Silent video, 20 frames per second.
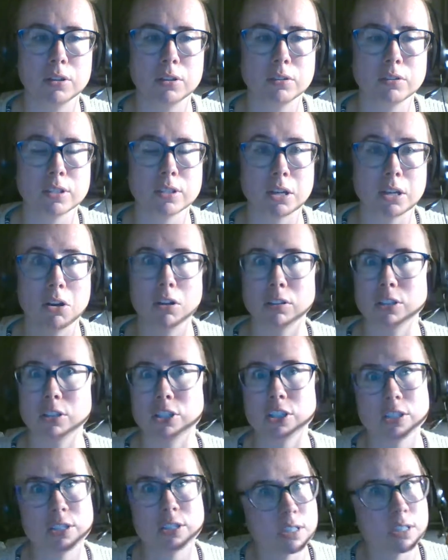
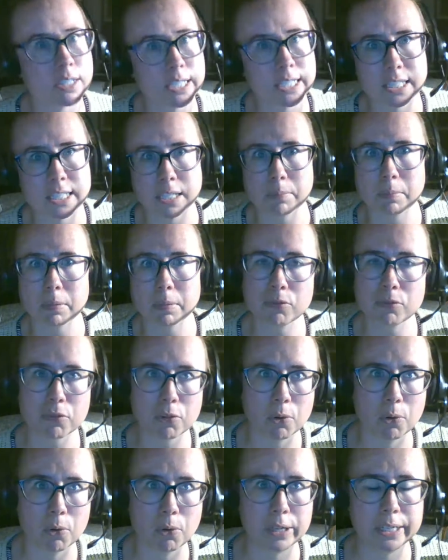psychologists like Sigmund
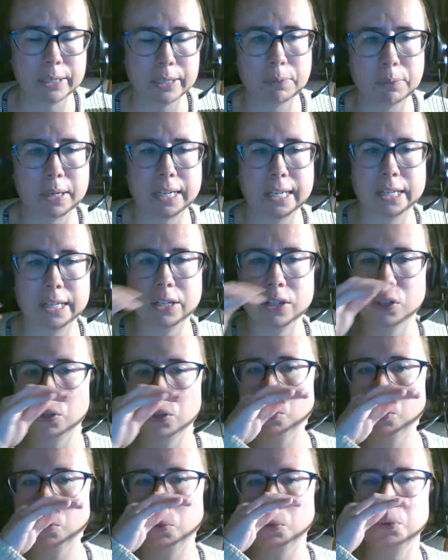Freud, right,
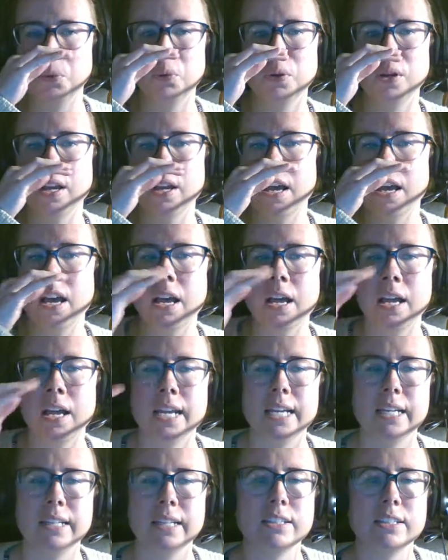who
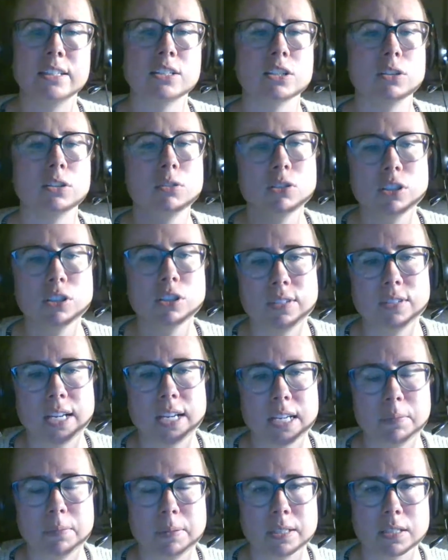in the dissolution of the
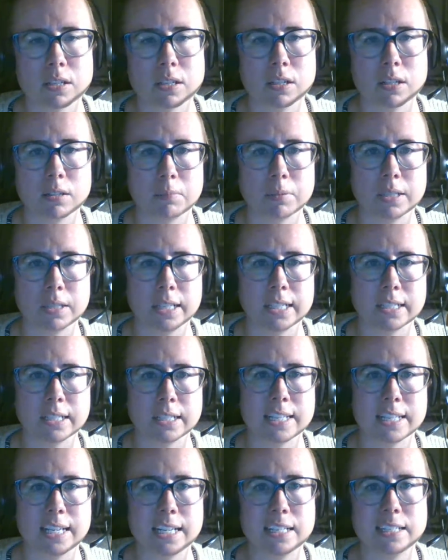Oedipus
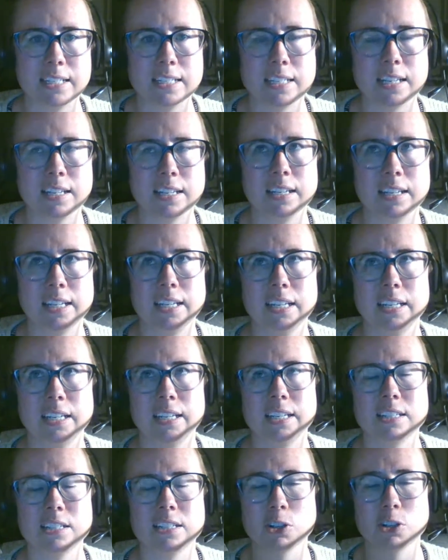complex and in
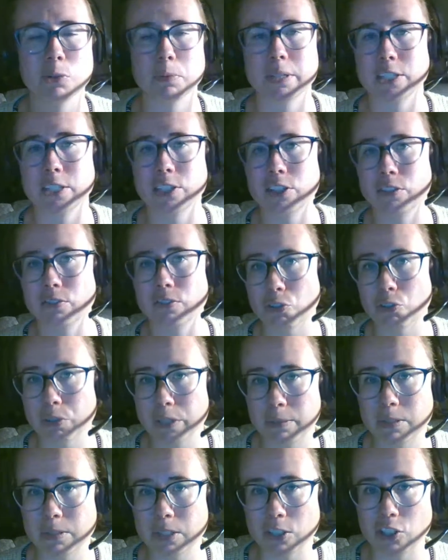his interpretation of
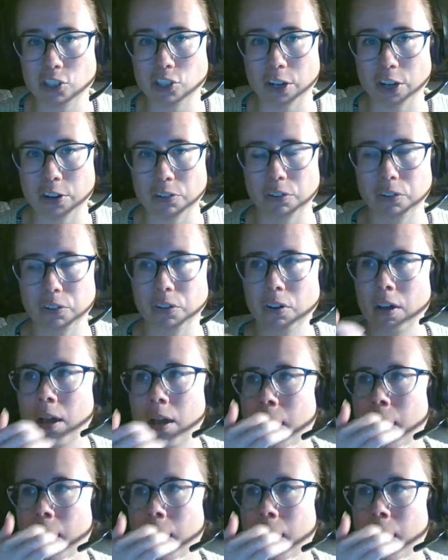dreams in general,